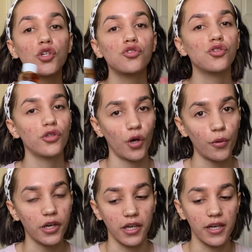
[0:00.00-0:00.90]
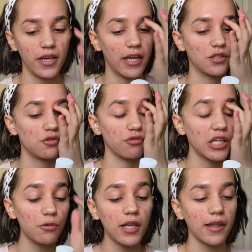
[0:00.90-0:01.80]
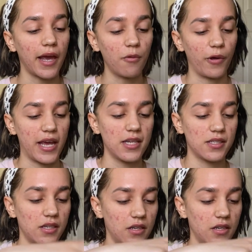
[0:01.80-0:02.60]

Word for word: So good. It's really, really lightweight.